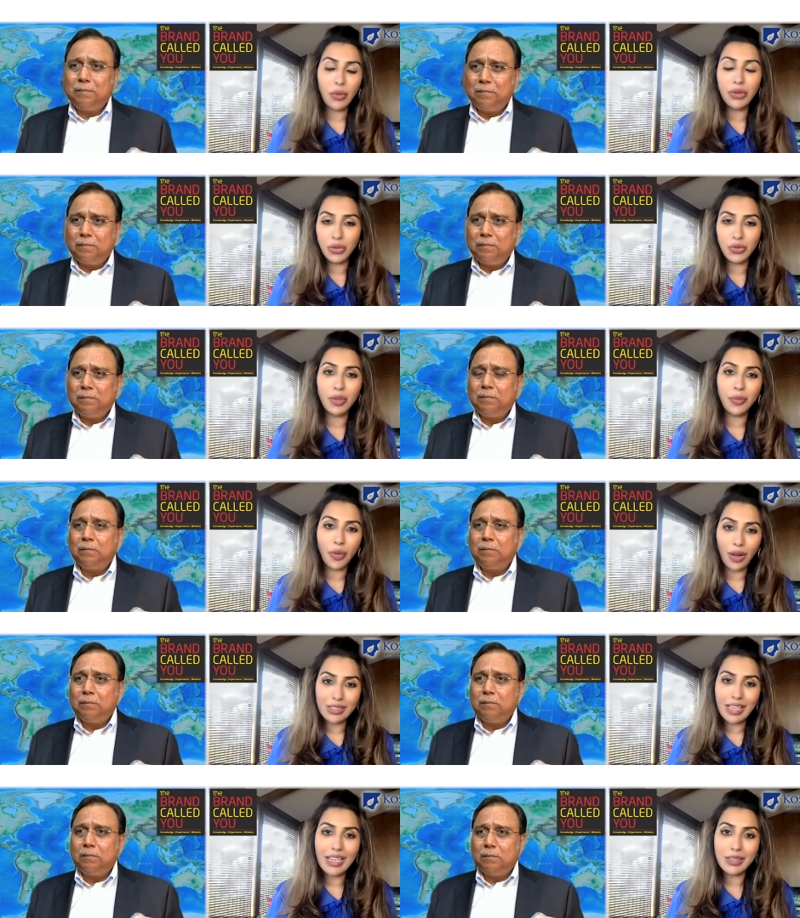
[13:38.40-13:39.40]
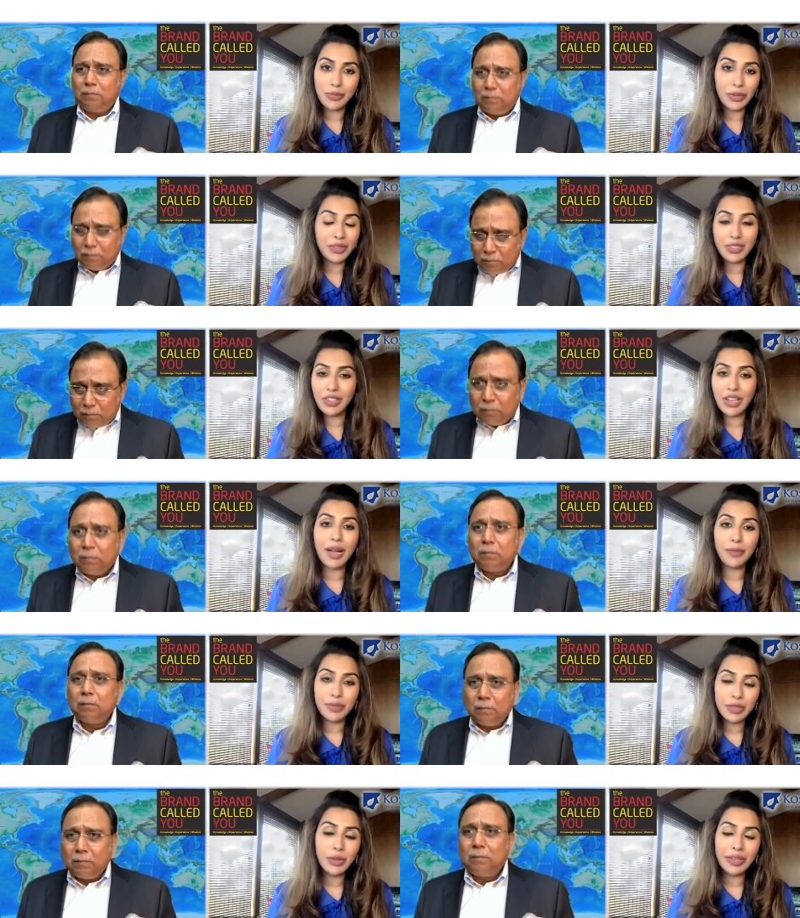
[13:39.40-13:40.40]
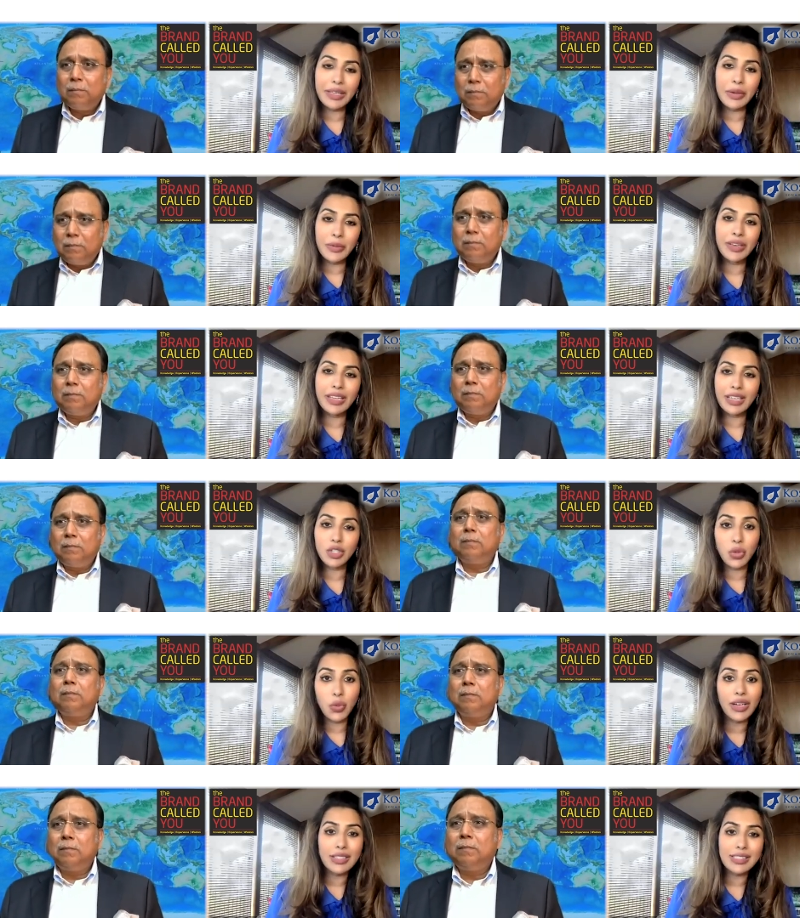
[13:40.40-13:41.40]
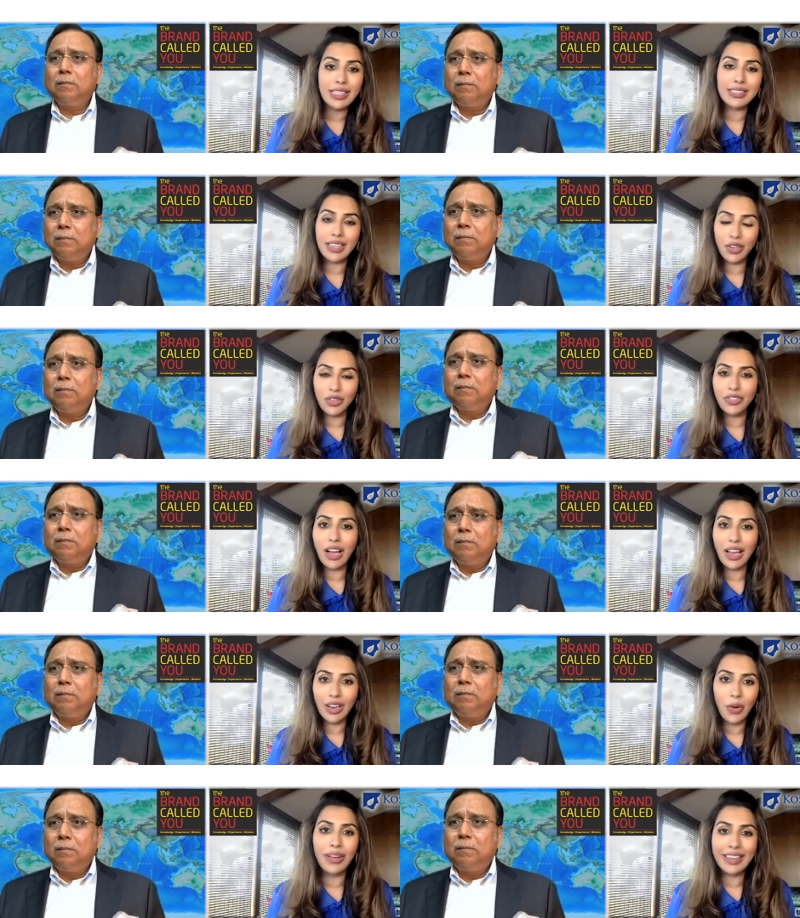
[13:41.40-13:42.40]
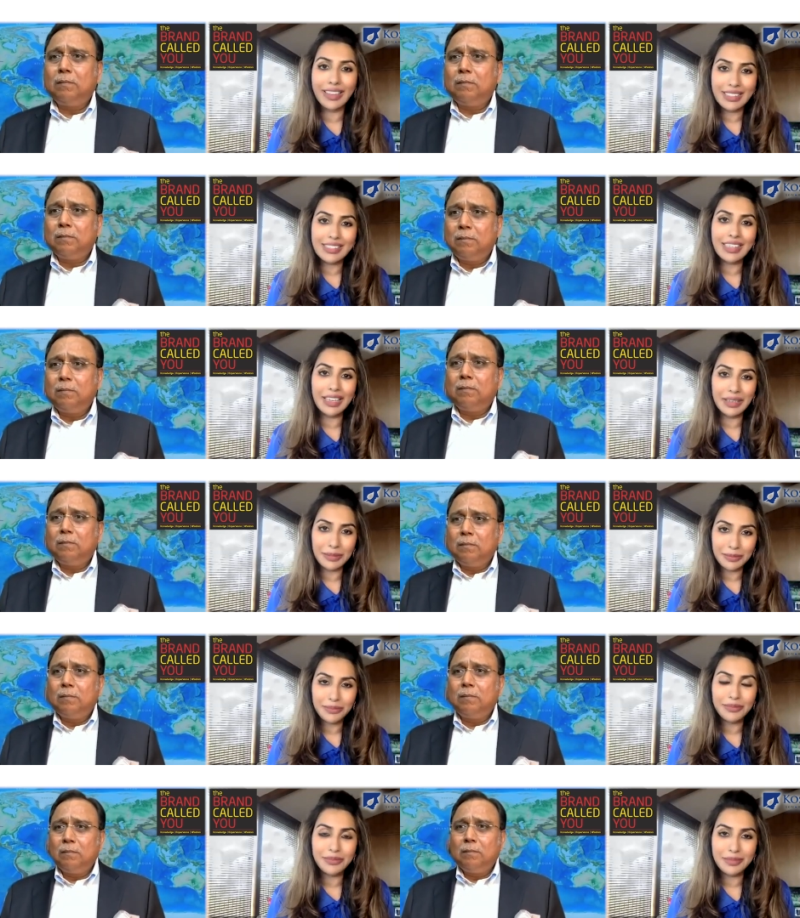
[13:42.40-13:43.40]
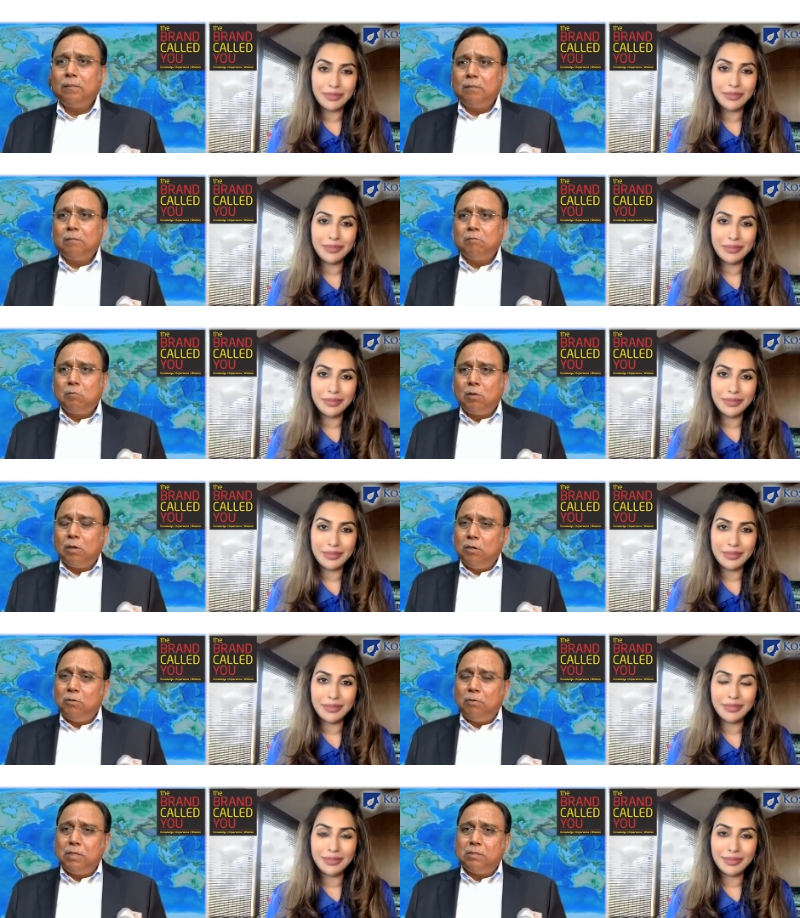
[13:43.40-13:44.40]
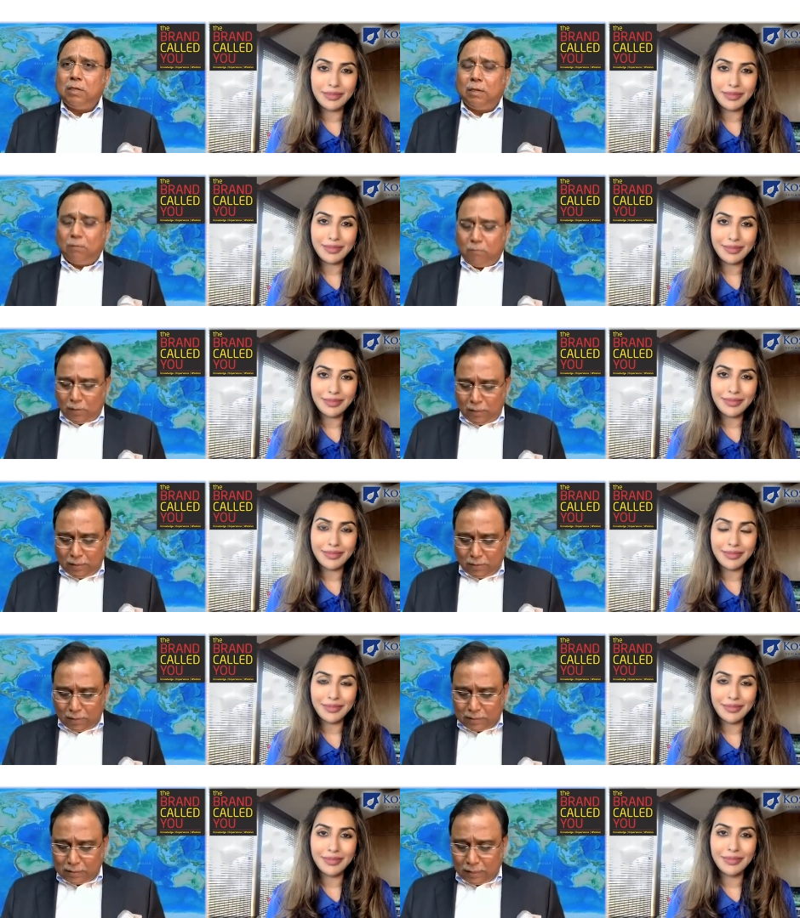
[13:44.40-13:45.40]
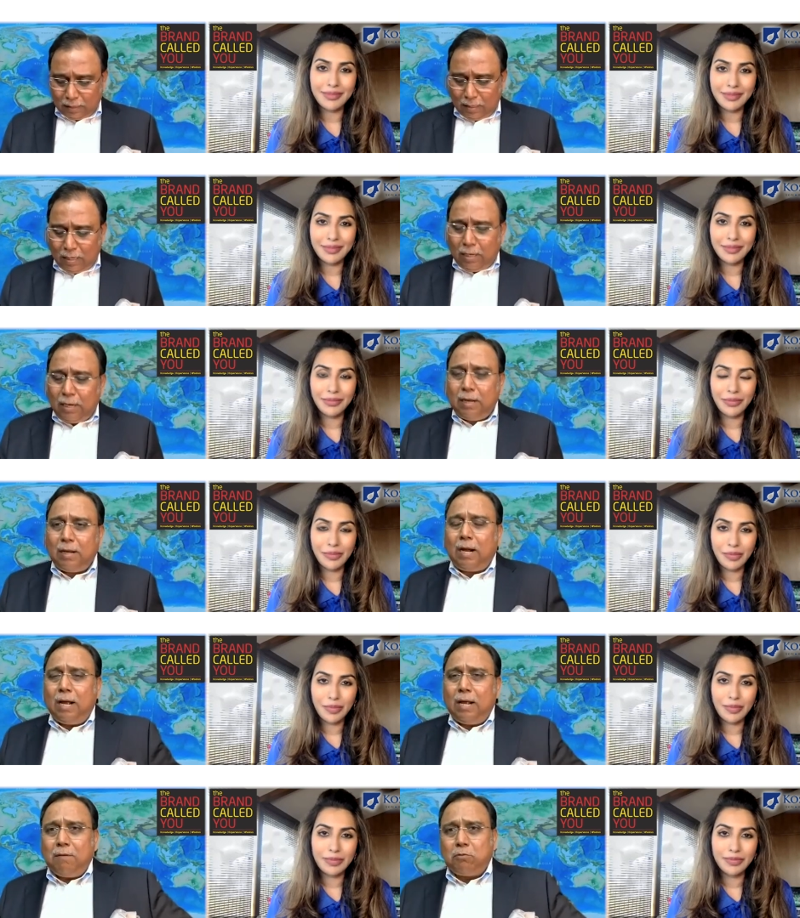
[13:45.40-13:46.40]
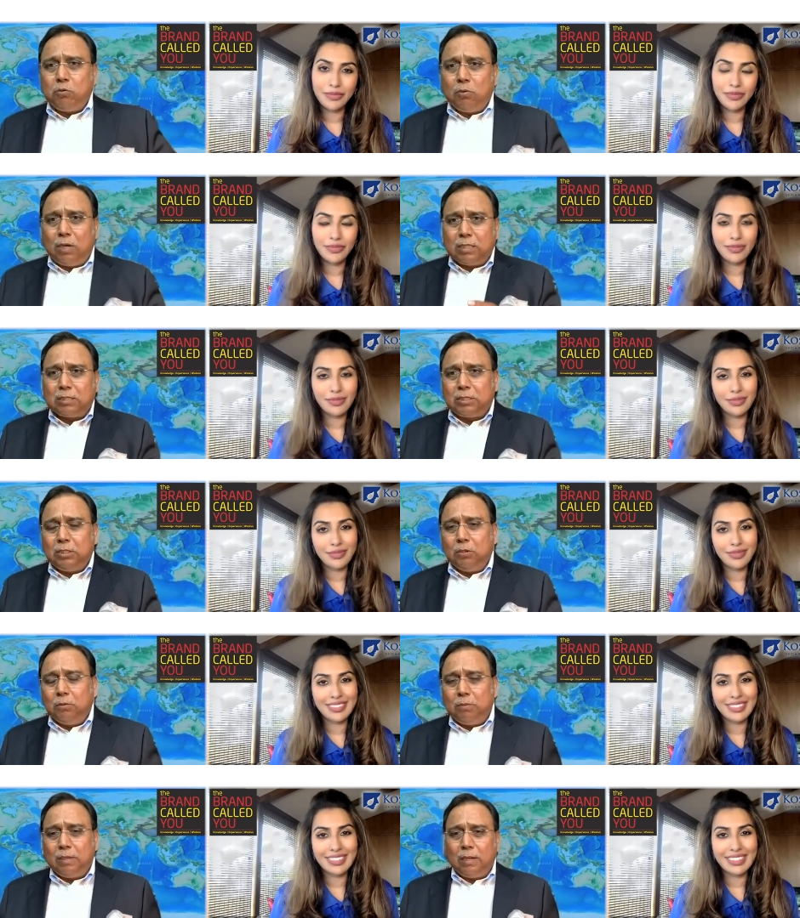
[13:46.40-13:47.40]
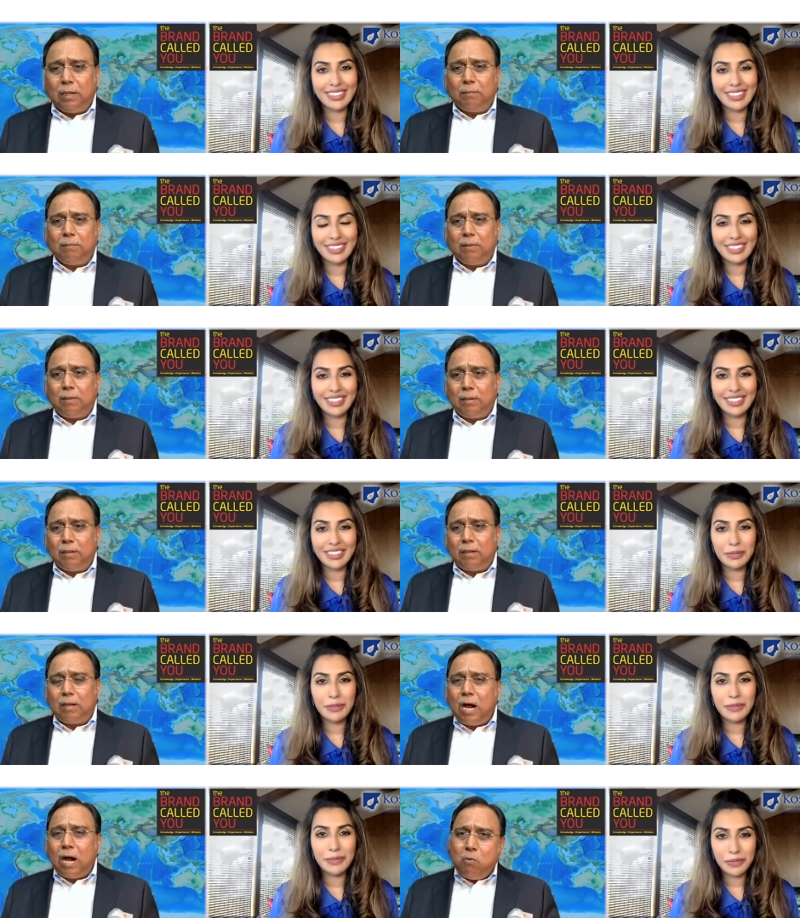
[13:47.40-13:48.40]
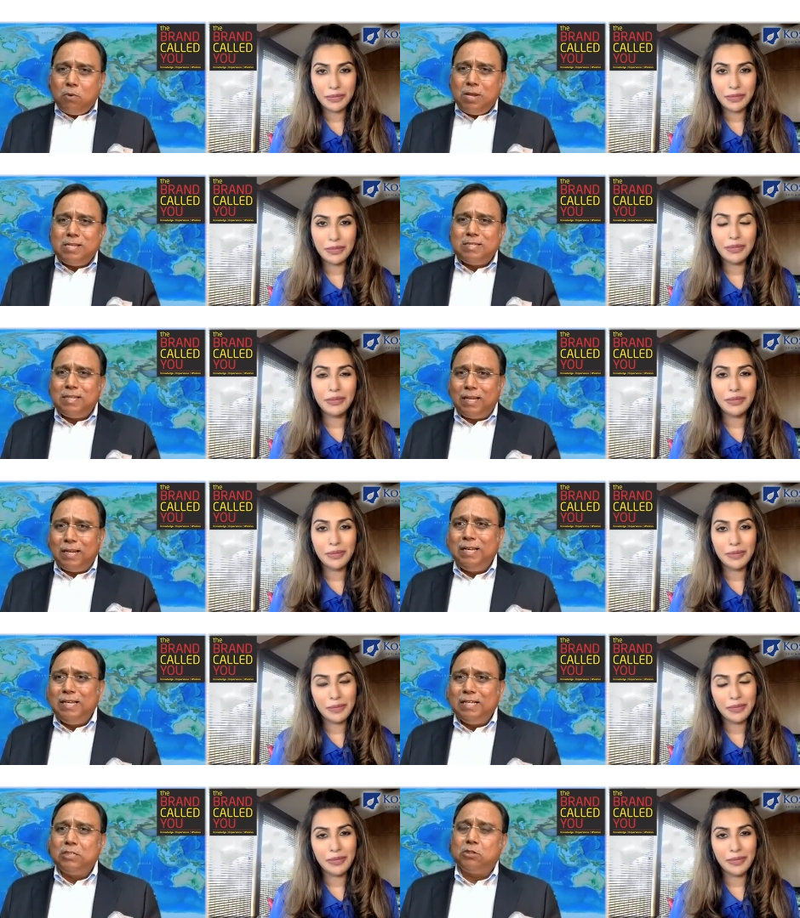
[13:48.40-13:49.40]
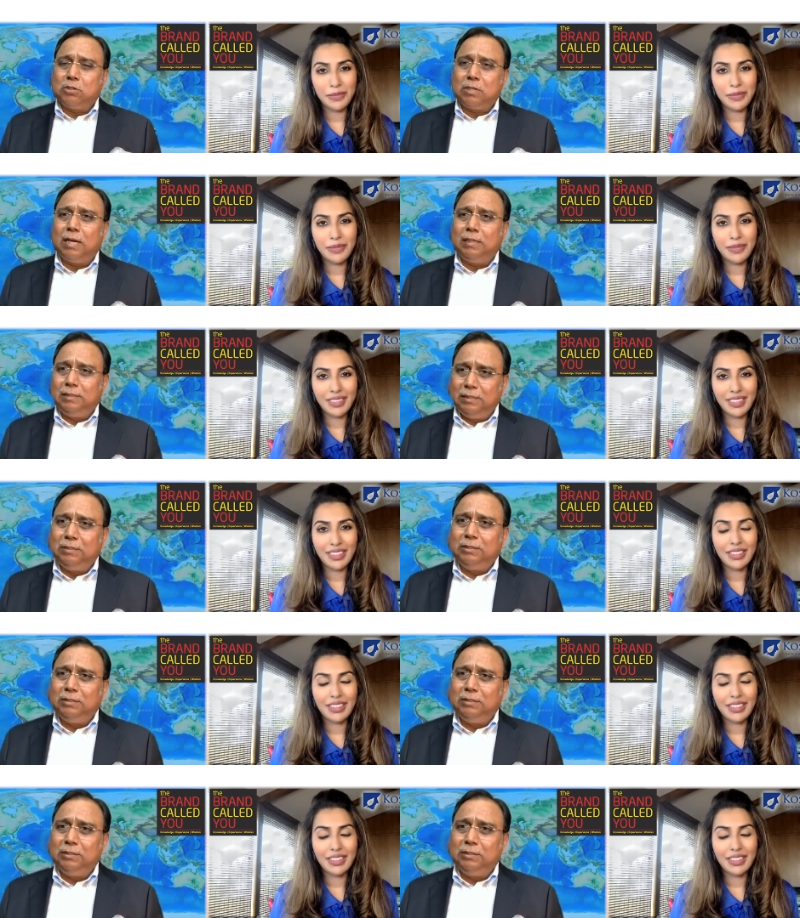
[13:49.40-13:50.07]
Speaker 1: going through the process, because they're absolutely unique towards skin of color or Indian skin.
Speaker 2: Interesting, very interesting. I have to ask you, how is the Indian society